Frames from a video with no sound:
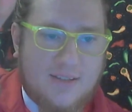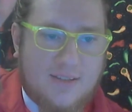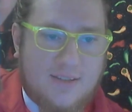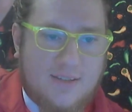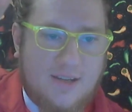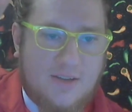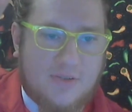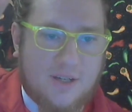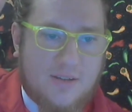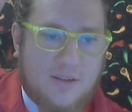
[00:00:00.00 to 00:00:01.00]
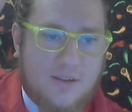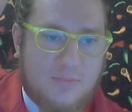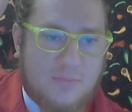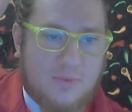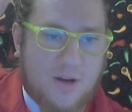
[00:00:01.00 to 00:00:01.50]
secret
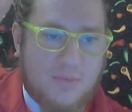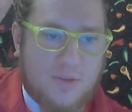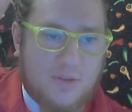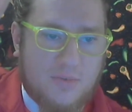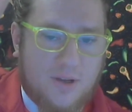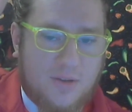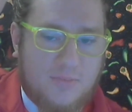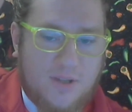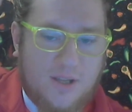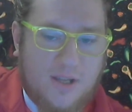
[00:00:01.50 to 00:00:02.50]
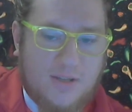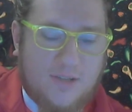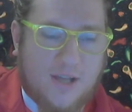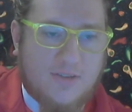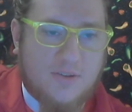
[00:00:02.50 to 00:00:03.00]
barbecue rub.
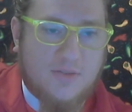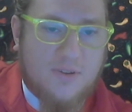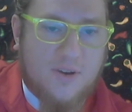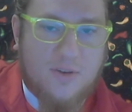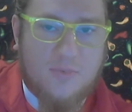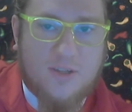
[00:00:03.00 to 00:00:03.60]
Not so secret when